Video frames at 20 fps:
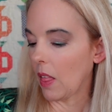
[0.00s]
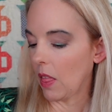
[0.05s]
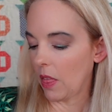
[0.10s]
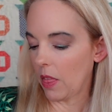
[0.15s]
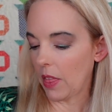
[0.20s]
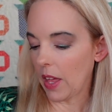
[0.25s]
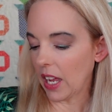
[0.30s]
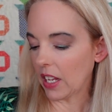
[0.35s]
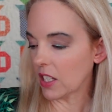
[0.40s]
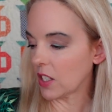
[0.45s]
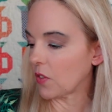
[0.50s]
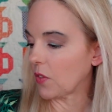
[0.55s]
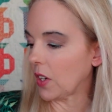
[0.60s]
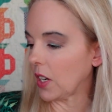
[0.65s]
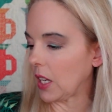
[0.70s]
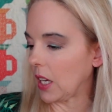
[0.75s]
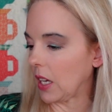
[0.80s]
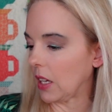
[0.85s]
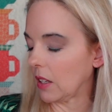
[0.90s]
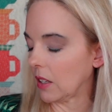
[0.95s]
That's
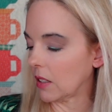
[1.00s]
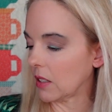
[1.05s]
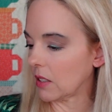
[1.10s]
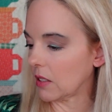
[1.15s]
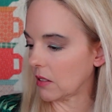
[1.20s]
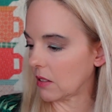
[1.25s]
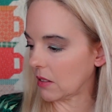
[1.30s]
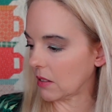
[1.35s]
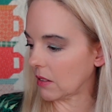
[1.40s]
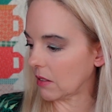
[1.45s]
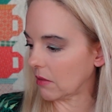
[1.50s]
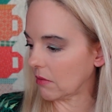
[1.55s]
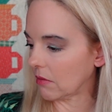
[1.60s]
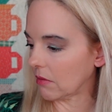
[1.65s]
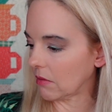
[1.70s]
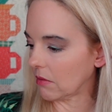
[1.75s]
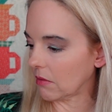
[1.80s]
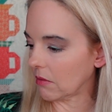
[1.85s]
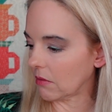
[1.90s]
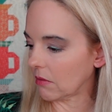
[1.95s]
funny. It's
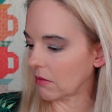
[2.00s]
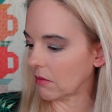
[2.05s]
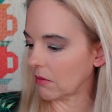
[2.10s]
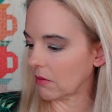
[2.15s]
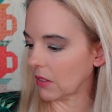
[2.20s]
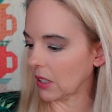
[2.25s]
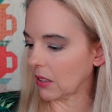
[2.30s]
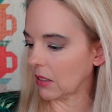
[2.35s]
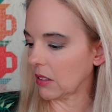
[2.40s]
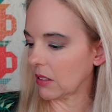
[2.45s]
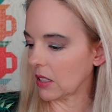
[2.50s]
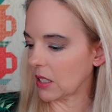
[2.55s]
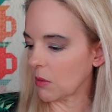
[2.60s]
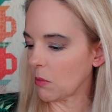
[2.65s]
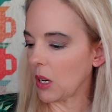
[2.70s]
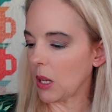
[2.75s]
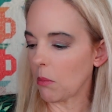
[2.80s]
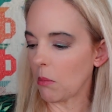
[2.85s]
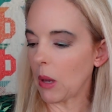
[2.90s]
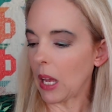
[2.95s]

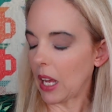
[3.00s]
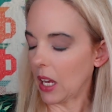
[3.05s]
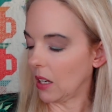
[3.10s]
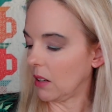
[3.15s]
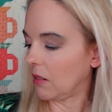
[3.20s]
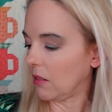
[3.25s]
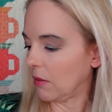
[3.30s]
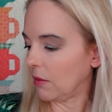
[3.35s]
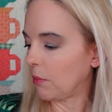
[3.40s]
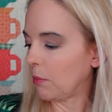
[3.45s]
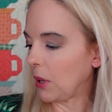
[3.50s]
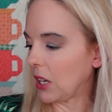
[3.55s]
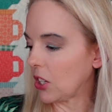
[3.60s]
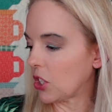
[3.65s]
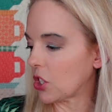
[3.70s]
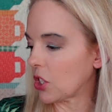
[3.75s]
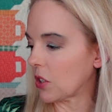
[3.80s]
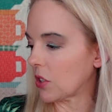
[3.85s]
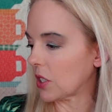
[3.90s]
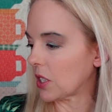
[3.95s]
somebody made
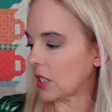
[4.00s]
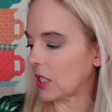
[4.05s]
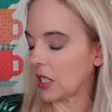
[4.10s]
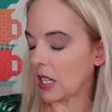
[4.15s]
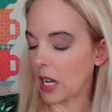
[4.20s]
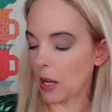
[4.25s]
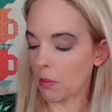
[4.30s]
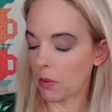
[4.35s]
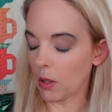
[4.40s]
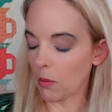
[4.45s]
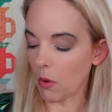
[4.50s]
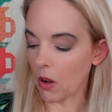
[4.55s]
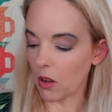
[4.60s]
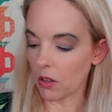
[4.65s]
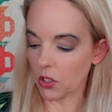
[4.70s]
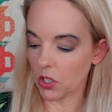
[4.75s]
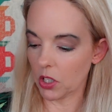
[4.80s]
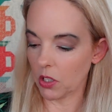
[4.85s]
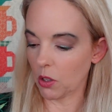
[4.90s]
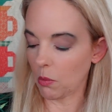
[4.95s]
pictures and taped them
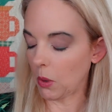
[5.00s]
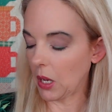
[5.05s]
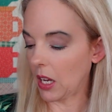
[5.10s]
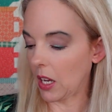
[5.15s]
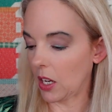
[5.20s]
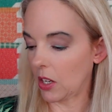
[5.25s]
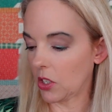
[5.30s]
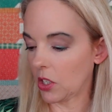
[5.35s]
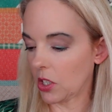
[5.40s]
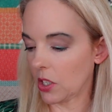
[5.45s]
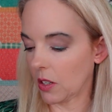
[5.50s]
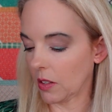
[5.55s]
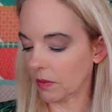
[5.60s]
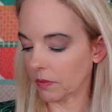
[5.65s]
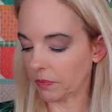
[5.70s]
onto the page.